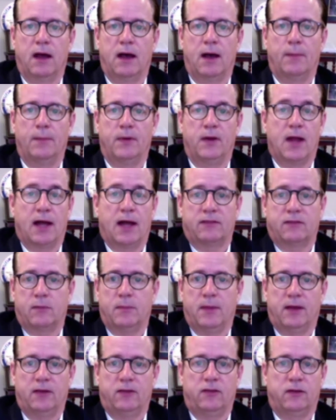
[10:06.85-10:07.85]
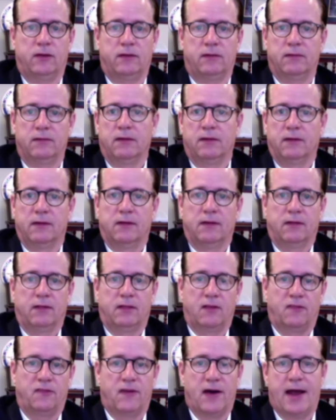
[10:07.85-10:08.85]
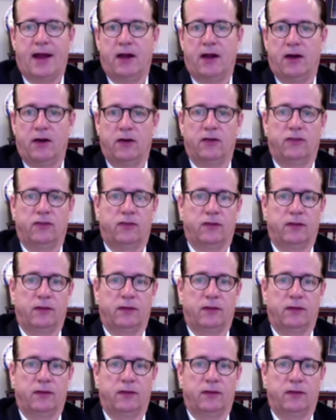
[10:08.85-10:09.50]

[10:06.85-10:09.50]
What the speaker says: Not to mention the fires